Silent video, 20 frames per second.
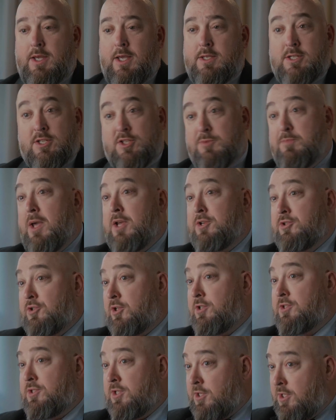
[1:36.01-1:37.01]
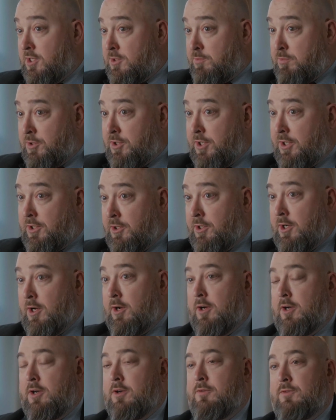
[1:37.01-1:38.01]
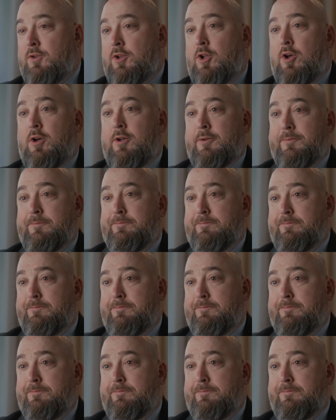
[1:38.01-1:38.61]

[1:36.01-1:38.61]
as a specialist in this particular area of law.